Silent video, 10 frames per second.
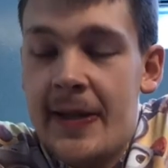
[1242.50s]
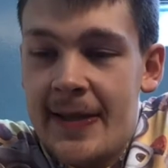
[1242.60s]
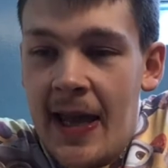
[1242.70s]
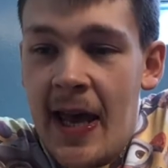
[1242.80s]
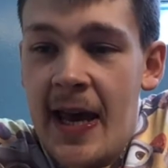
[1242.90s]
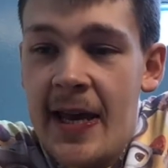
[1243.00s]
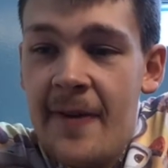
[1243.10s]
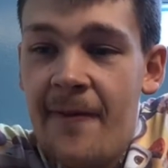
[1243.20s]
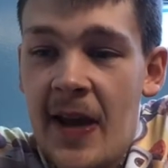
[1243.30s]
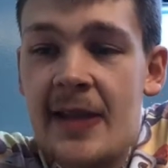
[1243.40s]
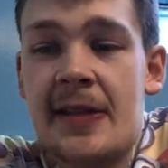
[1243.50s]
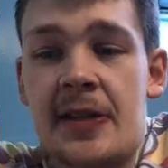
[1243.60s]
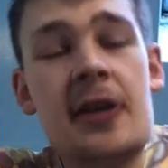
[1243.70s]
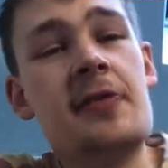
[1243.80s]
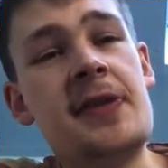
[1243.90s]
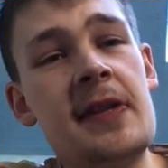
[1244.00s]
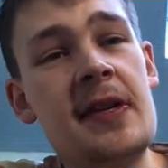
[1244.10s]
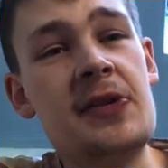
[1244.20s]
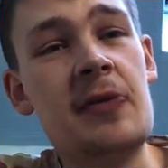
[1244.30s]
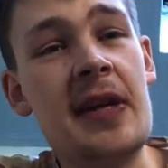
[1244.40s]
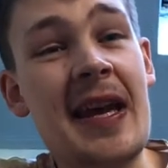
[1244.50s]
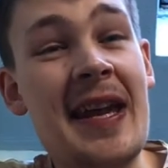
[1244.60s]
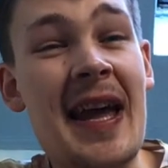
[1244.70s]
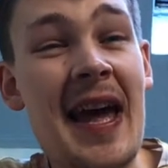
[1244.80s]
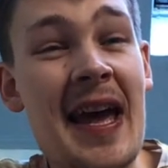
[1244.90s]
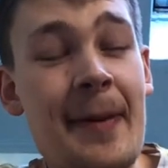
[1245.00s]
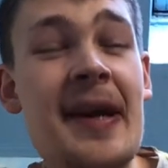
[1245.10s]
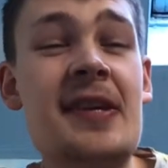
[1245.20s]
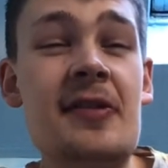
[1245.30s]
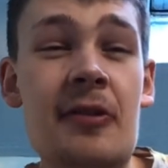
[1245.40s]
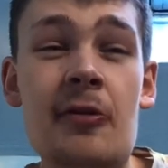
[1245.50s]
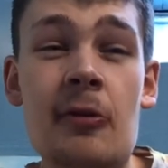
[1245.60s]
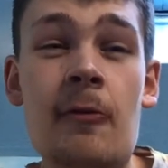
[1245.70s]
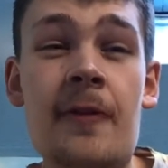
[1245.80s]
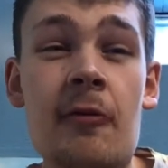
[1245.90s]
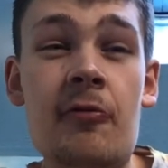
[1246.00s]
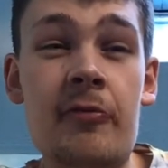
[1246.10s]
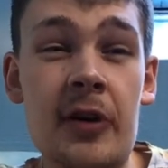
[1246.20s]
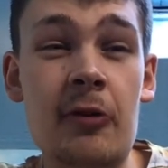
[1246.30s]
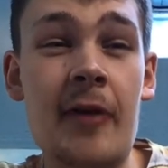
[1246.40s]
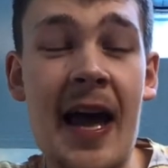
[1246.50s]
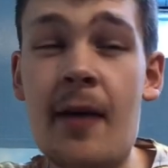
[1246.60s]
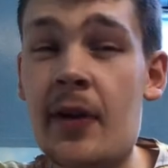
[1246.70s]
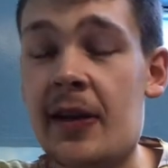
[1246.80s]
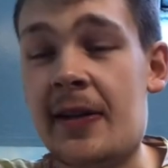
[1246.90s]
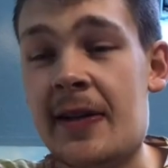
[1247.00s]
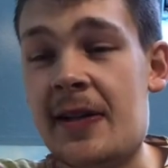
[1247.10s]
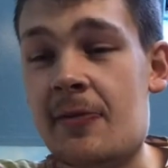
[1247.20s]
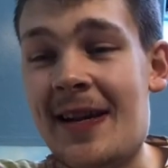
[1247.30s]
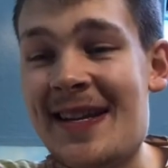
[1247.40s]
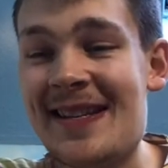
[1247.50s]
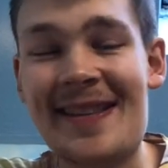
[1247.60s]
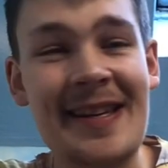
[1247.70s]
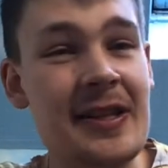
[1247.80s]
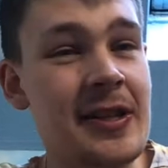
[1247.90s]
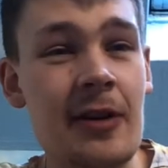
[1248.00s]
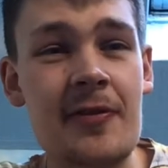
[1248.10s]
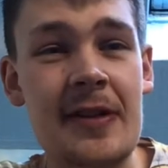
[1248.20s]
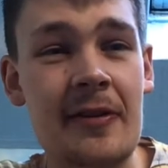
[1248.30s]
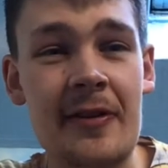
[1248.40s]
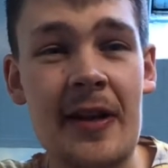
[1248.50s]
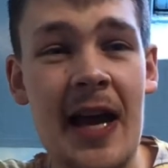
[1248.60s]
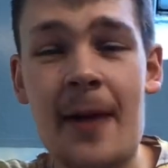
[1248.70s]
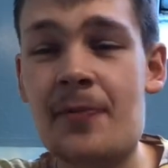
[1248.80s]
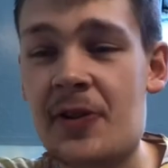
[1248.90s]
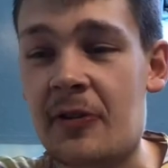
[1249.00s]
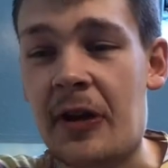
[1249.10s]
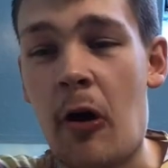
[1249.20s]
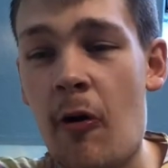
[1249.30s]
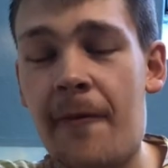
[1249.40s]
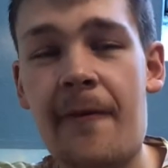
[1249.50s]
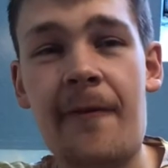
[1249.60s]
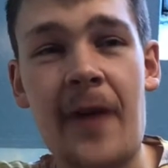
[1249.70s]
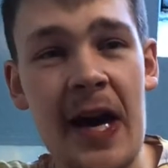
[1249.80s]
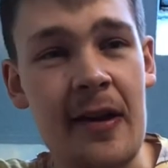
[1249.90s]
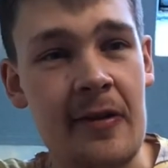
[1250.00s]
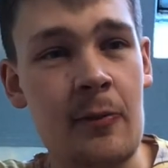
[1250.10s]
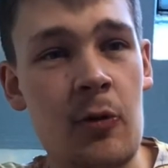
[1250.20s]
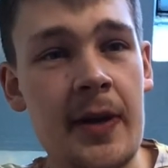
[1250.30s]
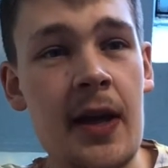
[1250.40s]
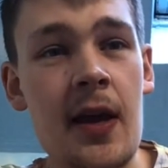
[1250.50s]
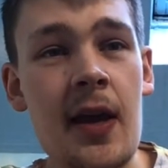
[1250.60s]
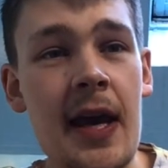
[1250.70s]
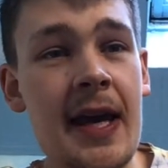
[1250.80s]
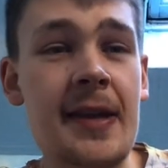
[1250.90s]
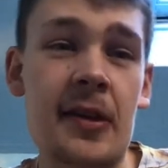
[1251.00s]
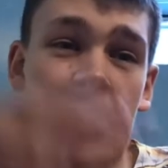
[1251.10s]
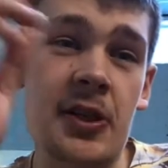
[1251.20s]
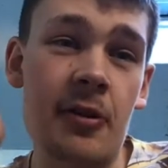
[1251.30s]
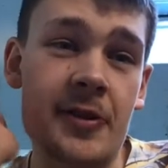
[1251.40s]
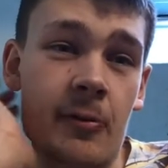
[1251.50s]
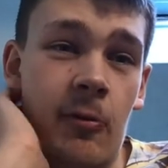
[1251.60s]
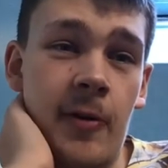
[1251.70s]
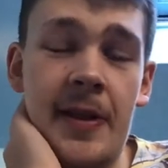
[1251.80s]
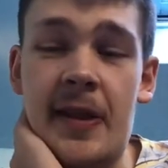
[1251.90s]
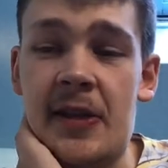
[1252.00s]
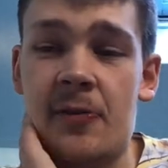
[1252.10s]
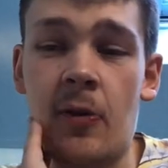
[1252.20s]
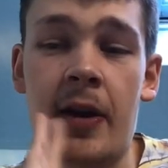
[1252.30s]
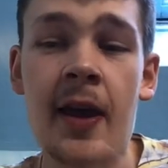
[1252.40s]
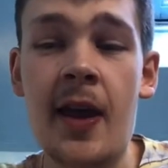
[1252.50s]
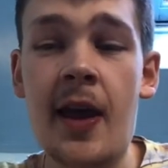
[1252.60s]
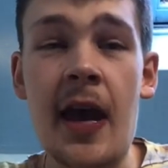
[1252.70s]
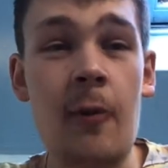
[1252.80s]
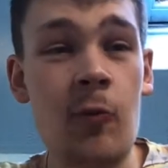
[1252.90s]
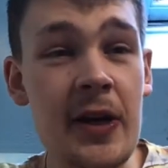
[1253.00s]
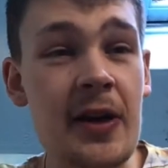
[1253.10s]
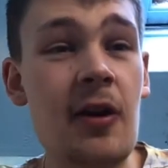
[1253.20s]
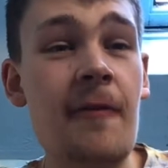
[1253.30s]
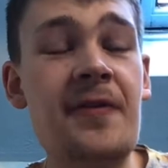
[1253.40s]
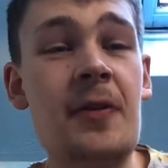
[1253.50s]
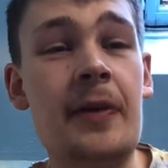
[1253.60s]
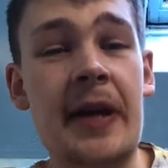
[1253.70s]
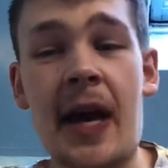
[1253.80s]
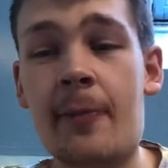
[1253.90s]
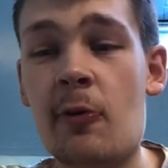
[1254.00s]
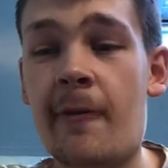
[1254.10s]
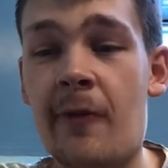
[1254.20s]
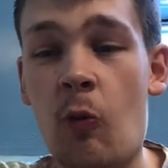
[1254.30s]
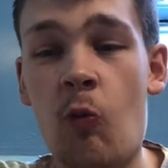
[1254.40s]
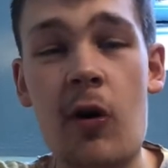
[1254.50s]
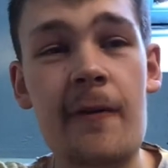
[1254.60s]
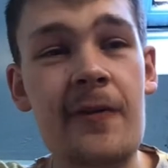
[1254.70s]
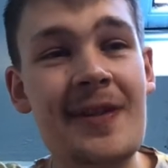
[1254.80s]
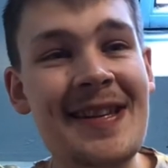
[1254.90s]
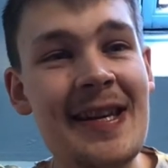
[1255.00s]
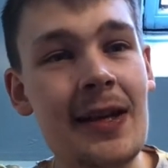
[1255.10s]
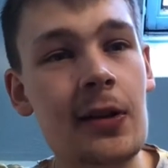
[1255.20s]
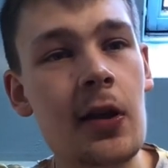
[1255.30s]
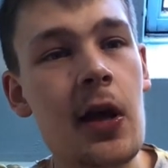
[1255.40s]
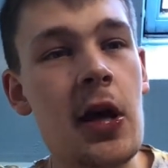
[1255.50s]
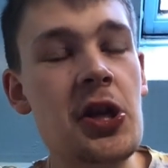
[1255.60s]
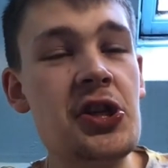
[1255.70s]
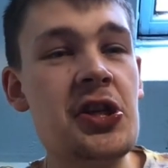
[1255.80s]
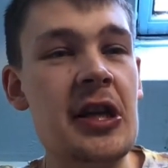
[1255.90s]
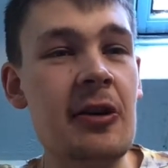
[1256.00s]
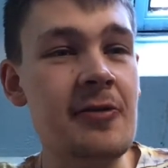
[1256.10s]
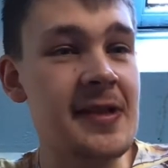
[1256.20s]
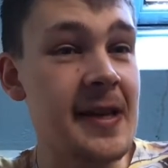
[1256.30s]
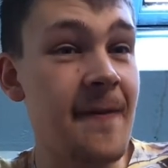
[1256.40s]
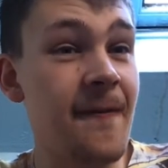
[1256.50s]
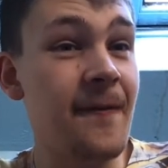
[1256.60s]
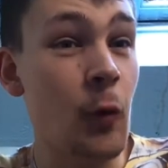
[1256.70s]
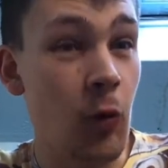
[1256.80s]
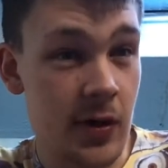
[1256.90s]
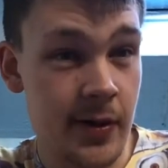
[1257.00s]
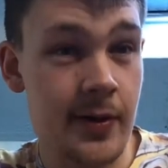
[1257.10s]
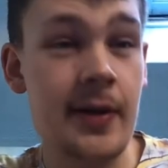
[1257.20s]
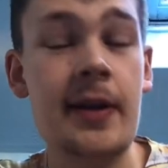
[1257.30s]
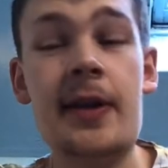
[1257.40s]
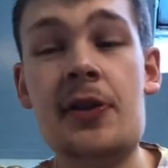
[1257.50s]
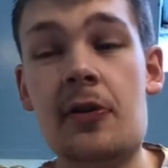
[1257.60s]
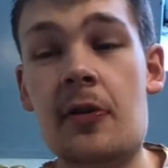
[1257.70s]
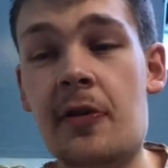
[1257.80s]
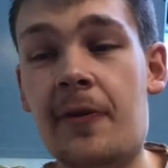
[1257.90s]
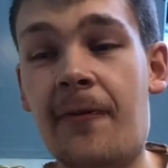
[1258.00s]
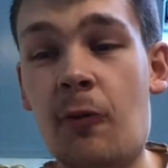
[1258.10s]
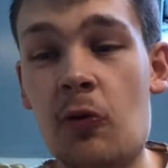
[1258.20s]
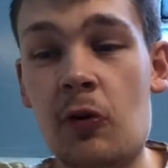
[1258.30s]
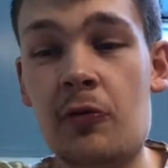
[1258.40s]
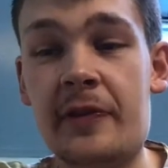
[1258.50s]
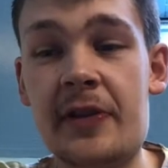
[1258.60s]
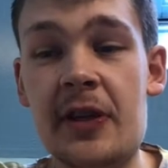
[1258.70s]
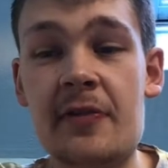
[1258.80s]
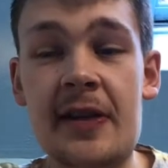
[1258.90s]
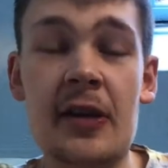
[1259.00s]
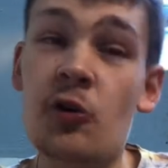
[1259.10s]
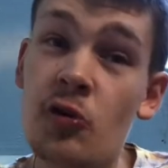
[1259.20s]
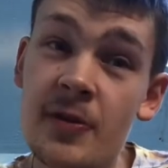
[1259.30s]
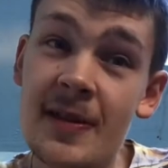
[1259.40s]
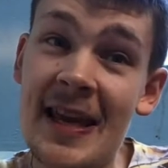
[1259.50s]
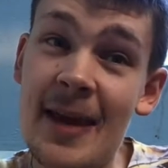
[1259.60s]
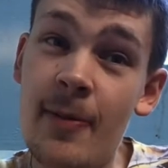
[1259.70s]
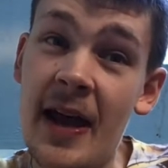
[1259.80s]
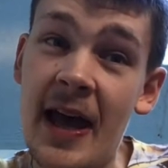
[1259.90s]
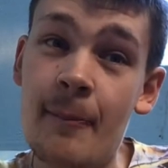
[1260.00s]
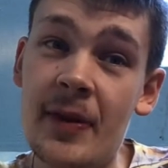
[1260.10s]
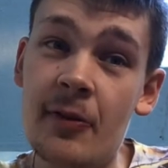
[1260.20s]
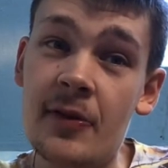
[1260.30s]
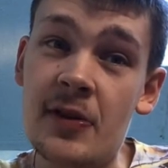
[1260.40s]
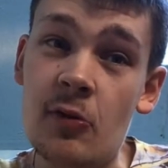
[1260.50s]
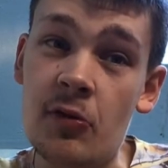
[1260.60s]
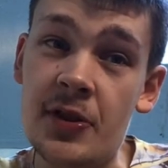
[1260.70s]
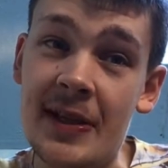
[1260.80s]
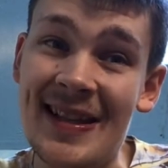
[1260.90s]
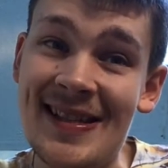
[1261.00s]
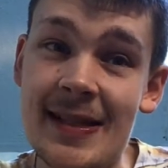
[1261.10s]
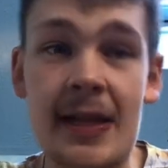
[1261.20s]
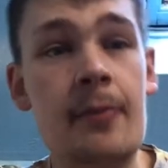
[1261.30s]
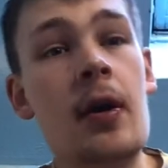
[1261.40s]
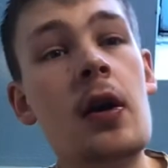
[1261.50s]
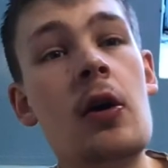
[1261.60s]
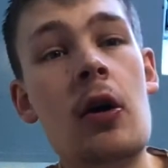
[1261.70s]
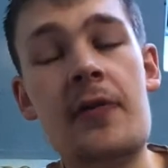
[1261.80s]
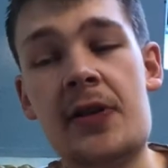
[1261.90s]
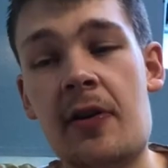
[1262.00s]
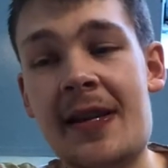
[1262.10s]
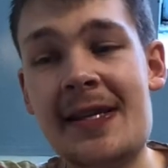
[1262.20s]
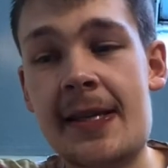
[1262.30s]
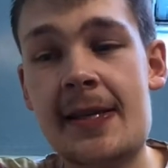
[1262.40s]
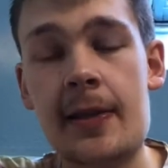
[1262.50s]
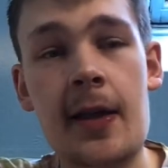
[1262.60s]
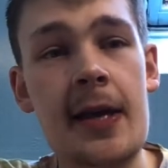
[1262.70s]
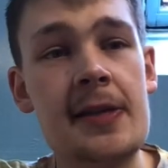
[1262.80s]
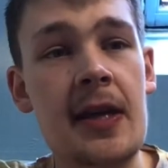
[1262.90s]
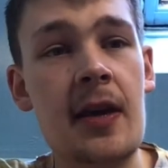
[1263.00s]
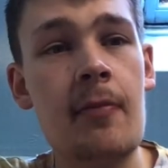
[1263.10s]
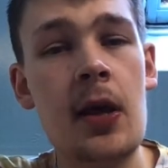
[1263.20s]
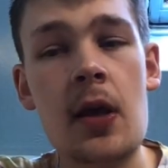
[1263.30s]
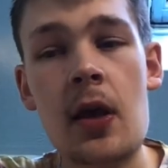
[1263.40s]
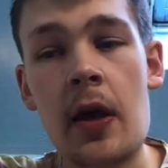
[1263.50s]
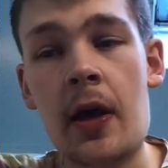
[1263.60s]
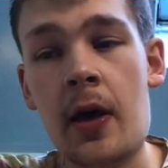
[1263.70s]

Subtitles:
But I fancy Chelsea in this one, and I'm actually going to go for a real hammering on this one. I just think Chelsea are absolutely on fire at the moment. I think Chelsea will win this one and win it comfortably. I'm going for Watford 0, Chelsea 4. So another 4 goals for Chelsea. And could Abraham be on the score sheet this time? Obviously, an assist in the last game.